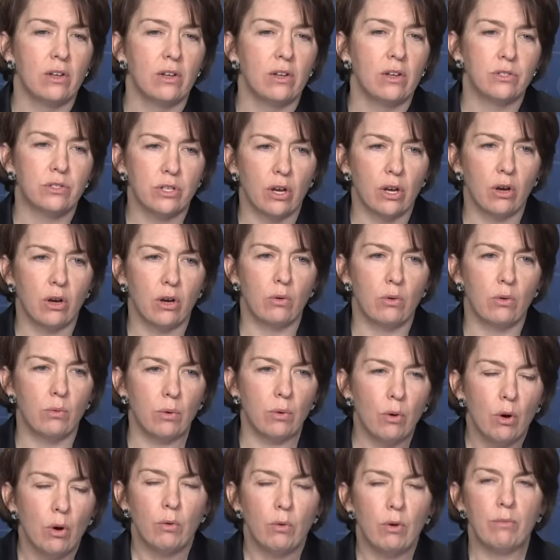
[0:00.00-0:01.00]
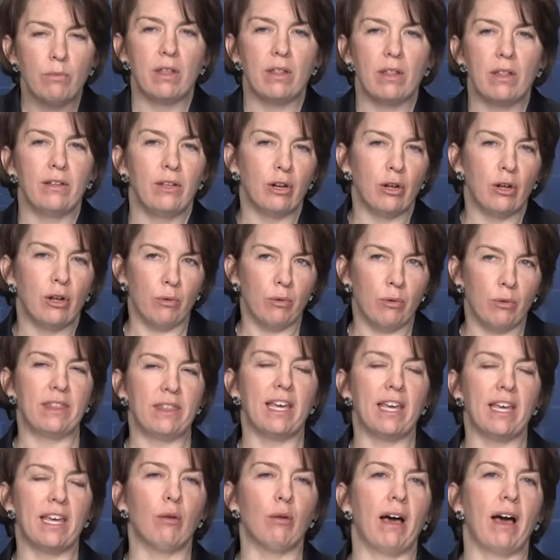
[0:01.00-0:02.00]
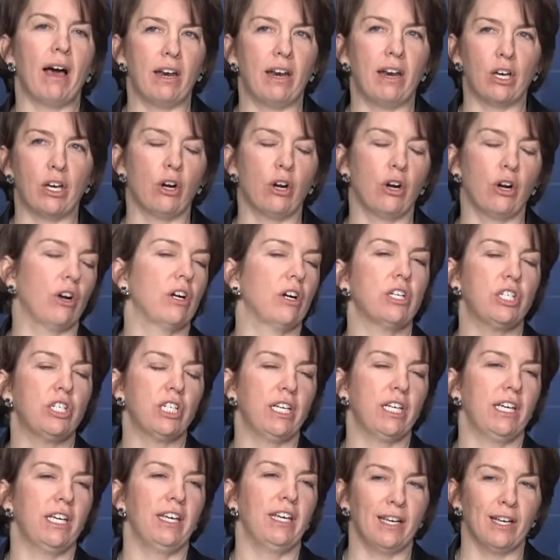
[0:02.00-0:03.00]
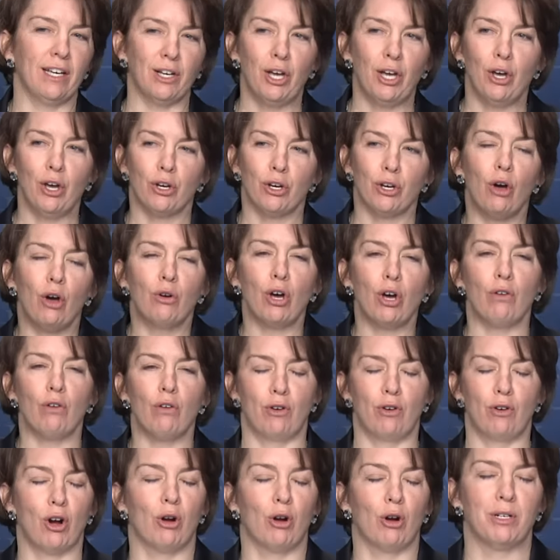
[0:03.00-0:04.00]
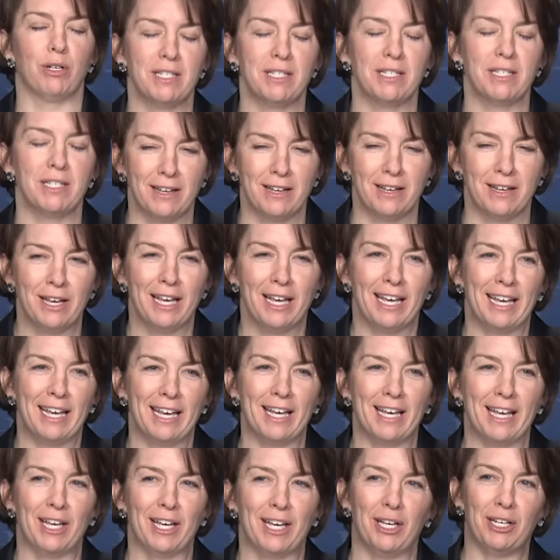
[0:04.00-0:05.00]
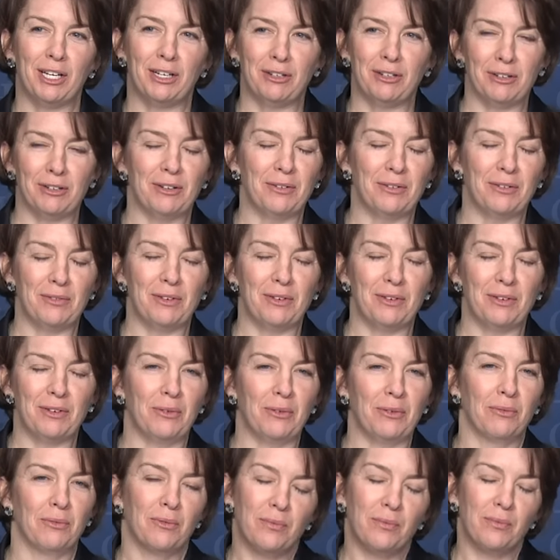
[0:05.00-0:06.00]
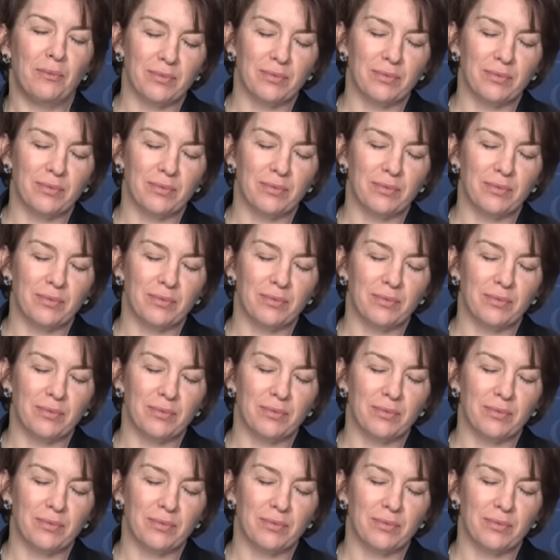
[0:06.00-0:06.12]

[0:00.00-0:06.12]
So we've, you know, when we think about encouraging cocoa farmers in, you know,